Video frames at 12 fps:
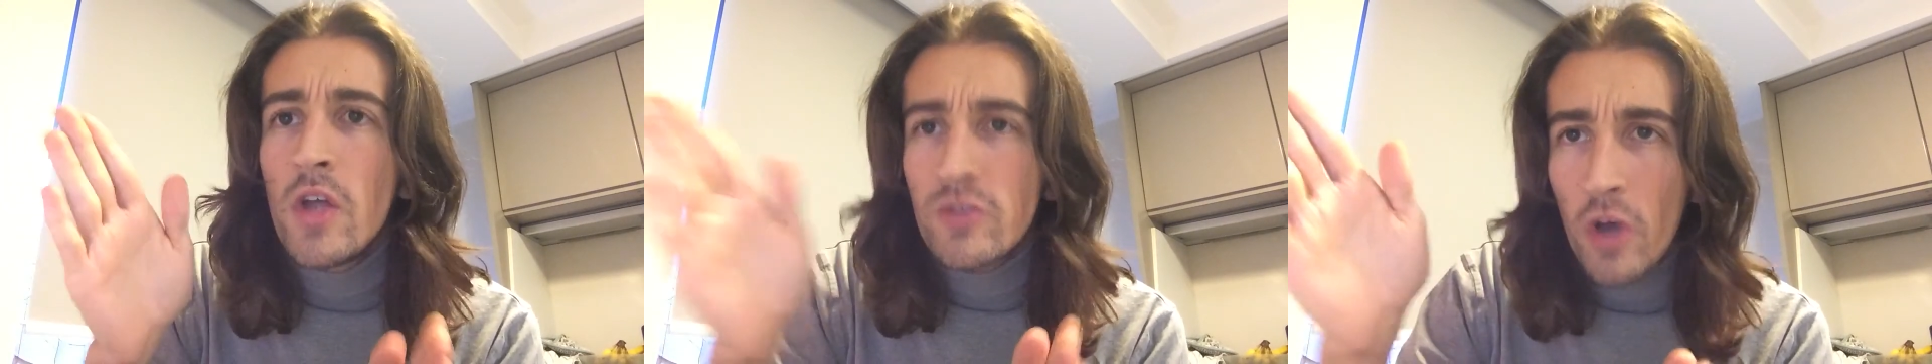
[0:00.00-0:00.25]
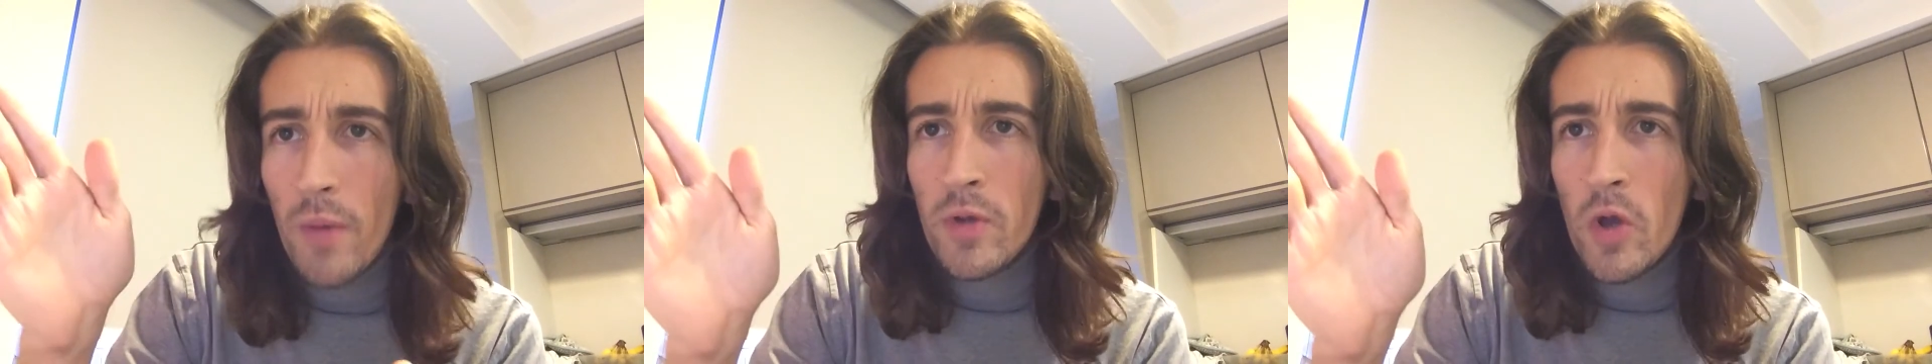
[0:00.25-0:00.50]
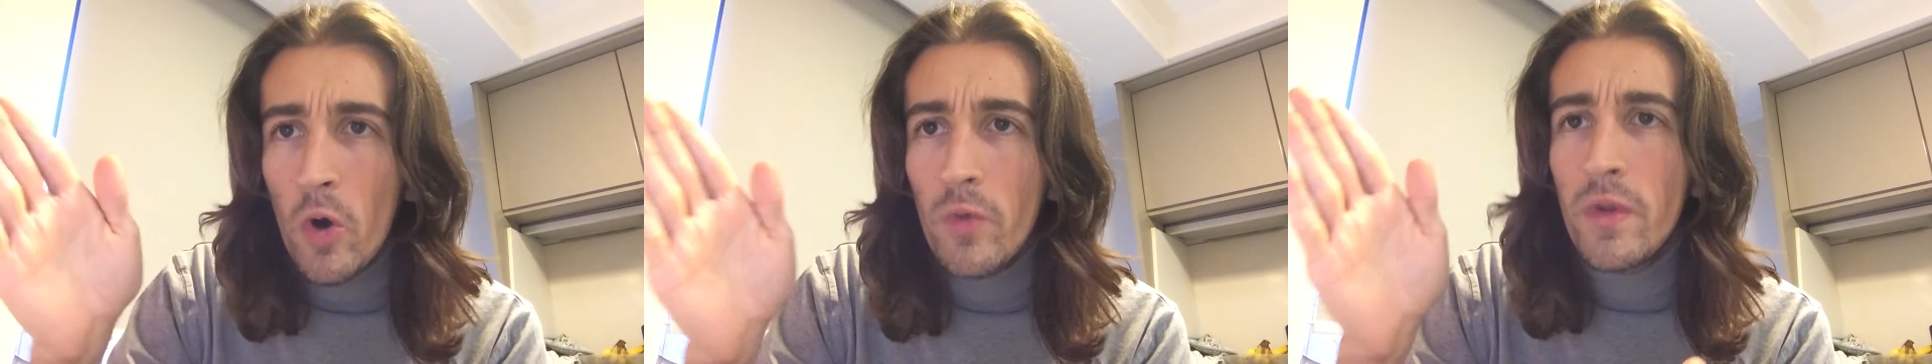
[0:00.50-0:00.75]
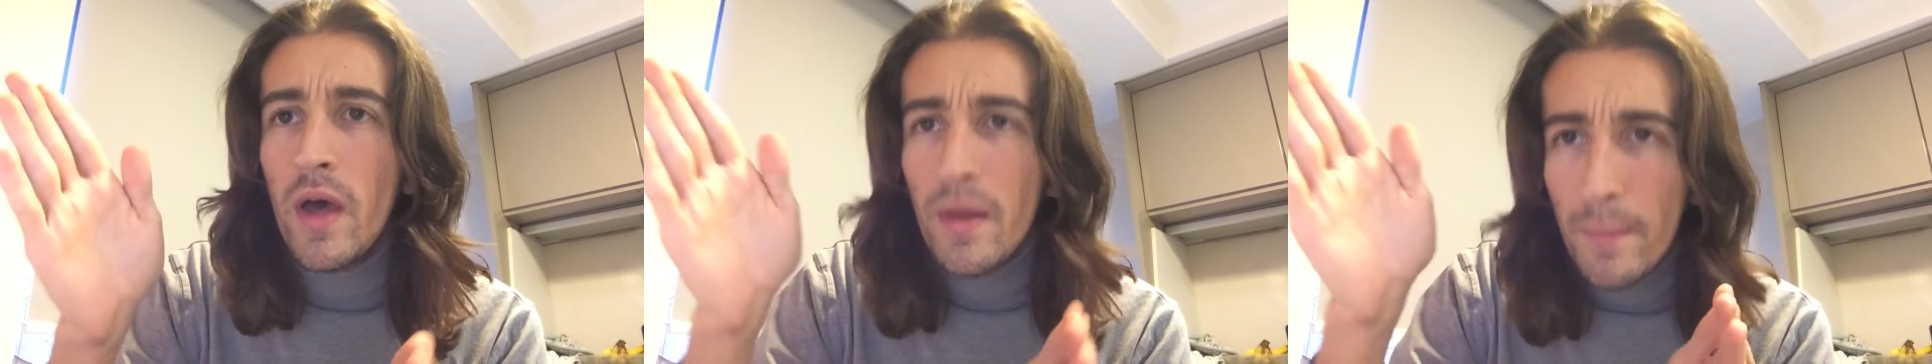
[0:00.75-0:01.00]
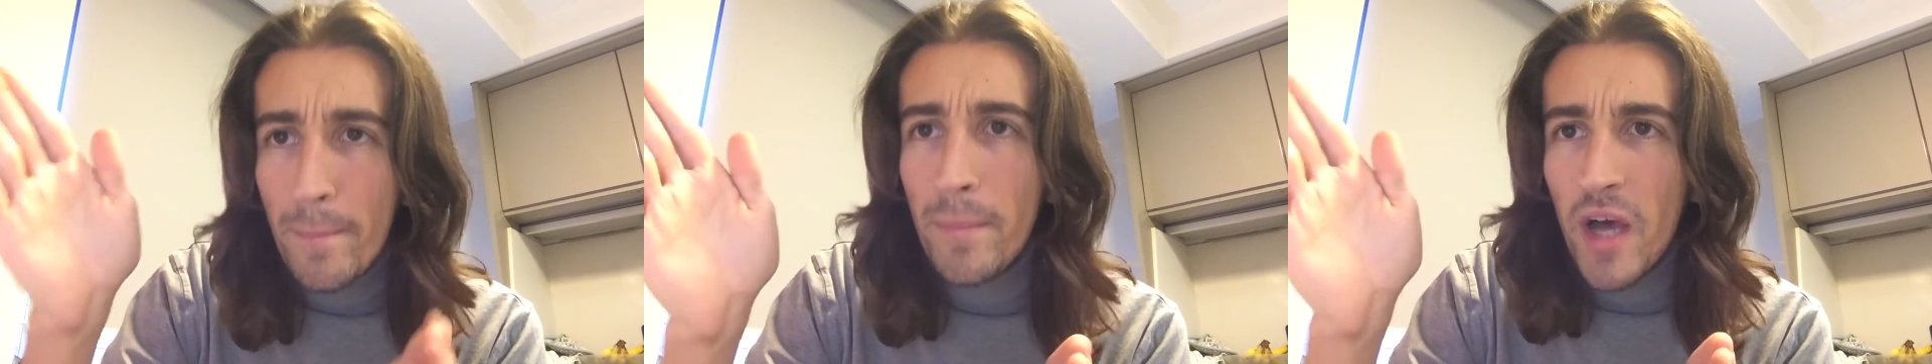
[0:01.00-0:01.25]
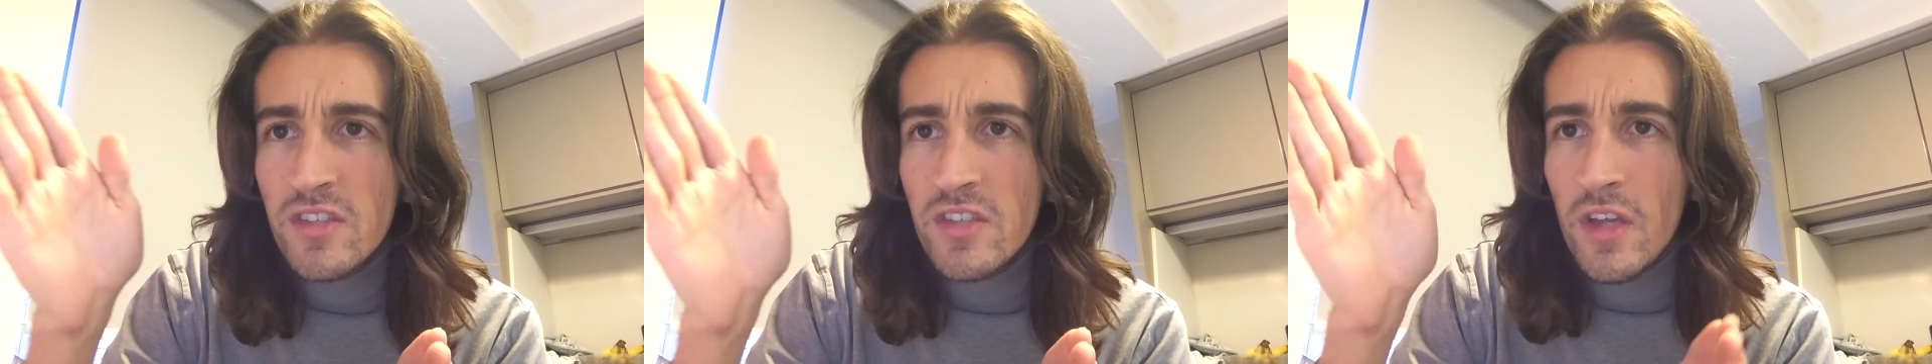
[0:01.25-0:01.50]
Top corner
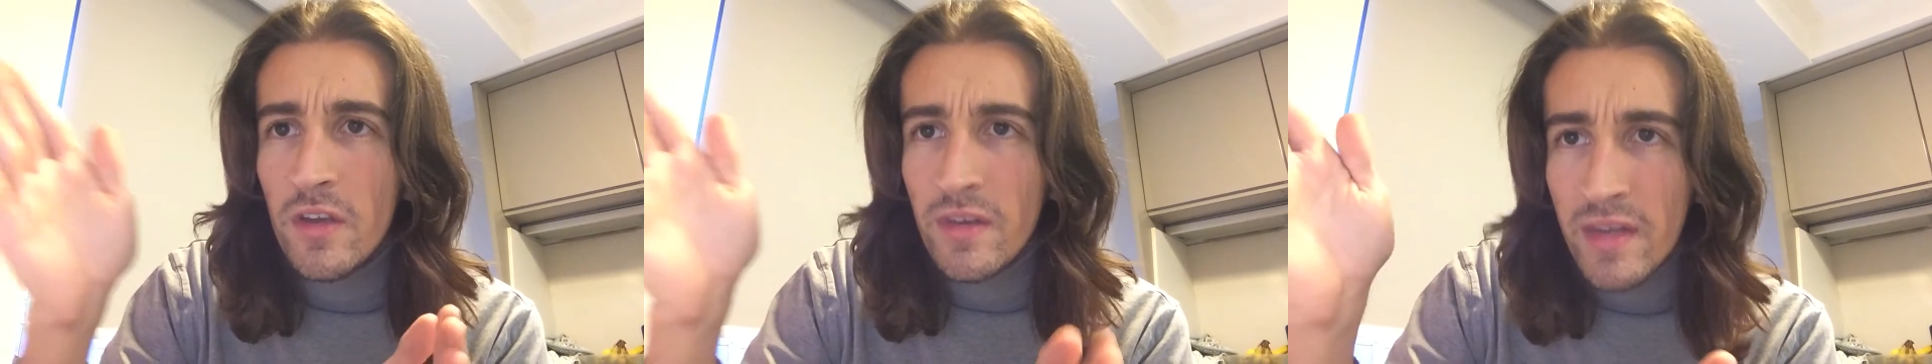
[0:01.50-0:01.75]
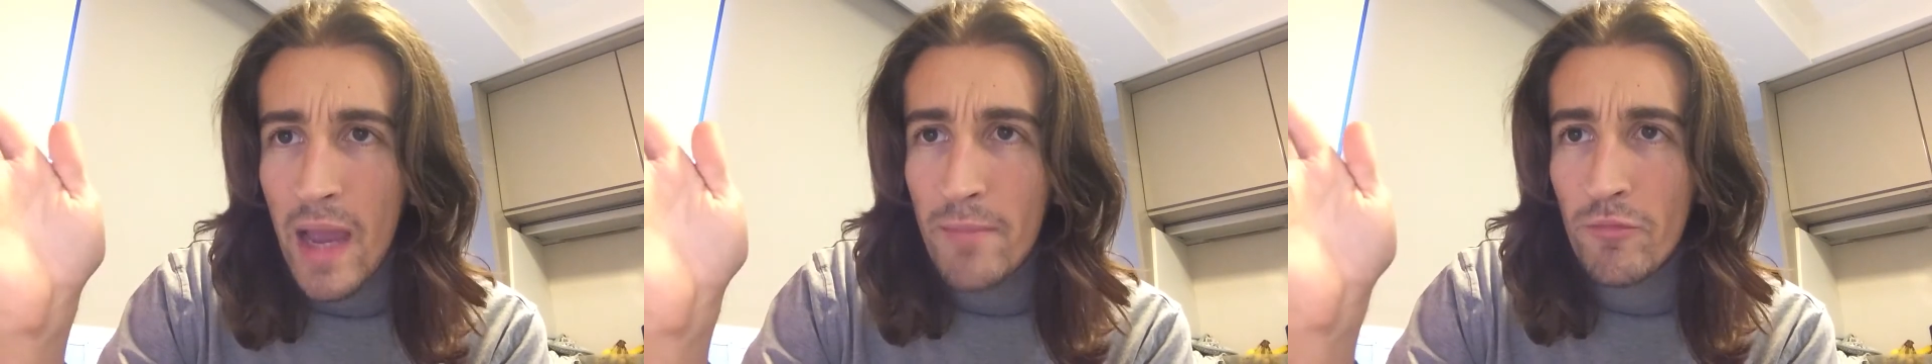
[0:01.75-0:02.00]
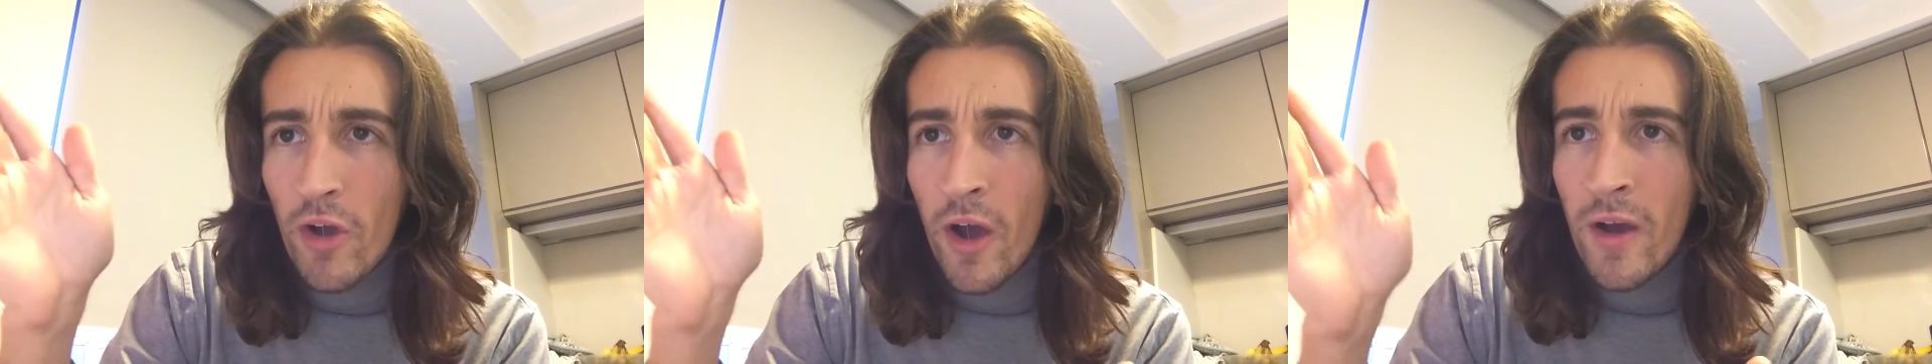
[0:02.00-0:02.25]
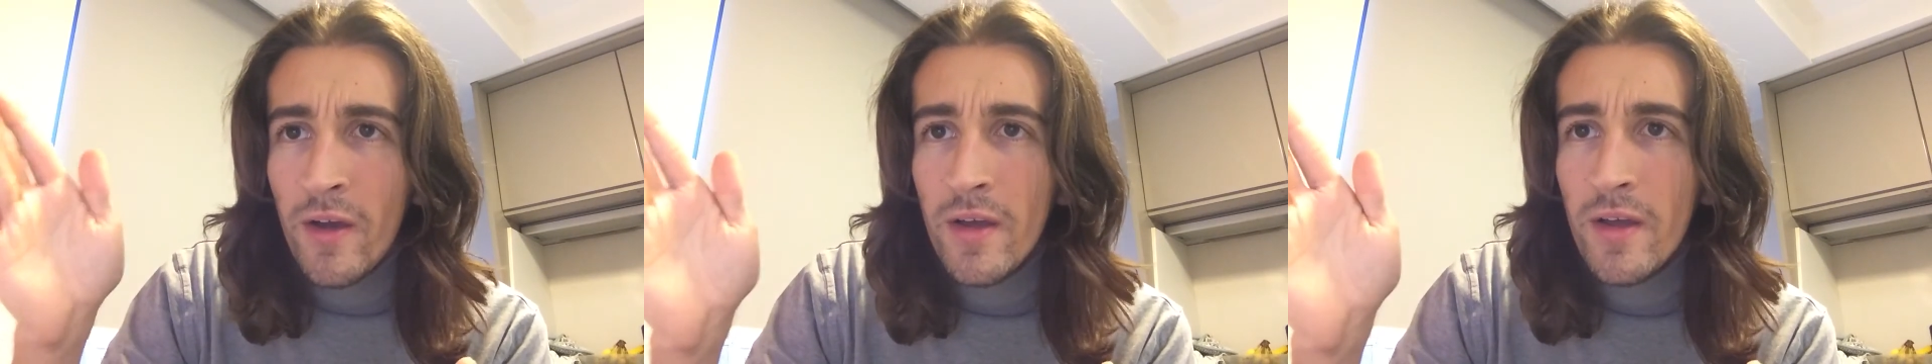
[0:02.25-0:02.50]
button. Camera.